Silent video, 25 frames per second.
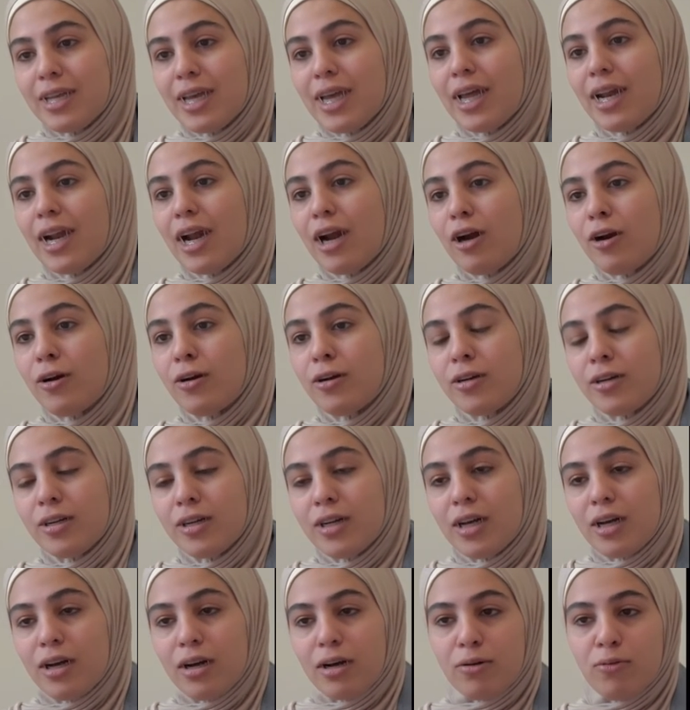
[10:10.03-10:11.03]
and our
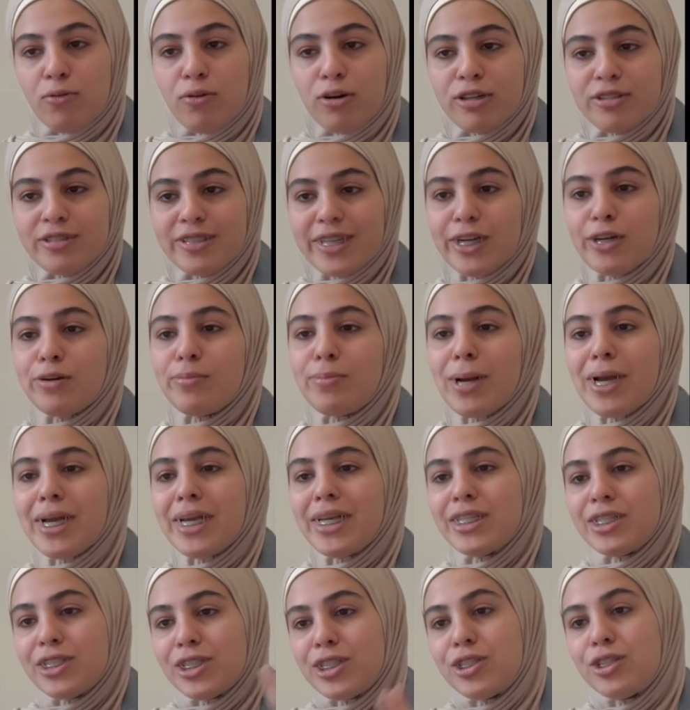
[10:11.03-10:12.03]
water cycle
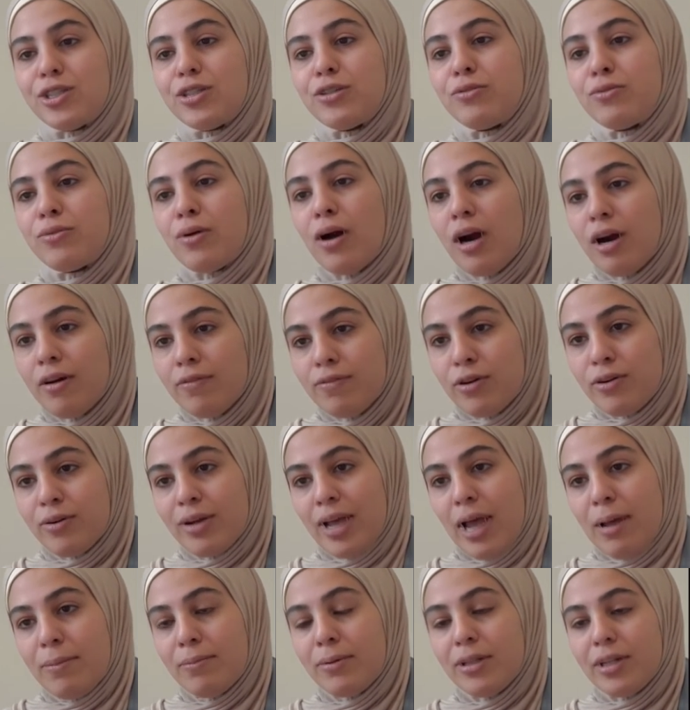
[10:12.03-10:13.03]
baggies to our
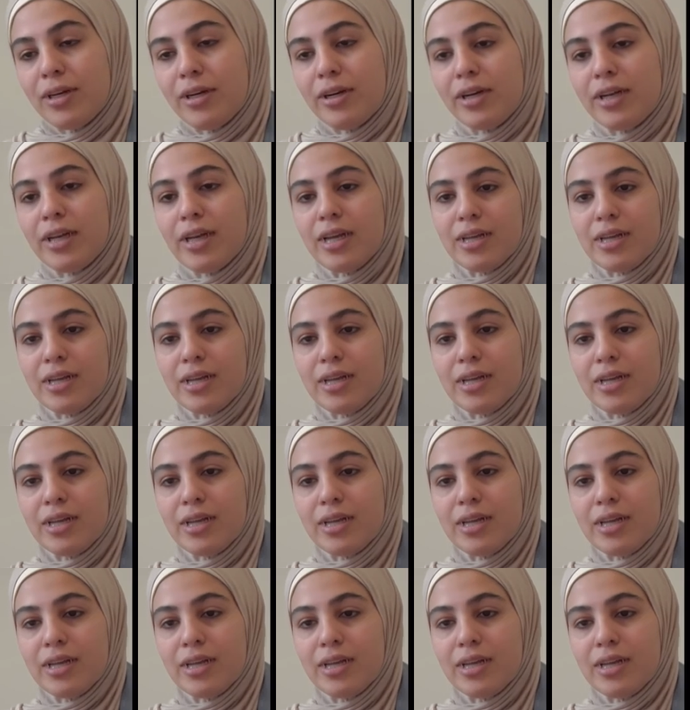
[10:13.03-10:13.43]
vocabulary.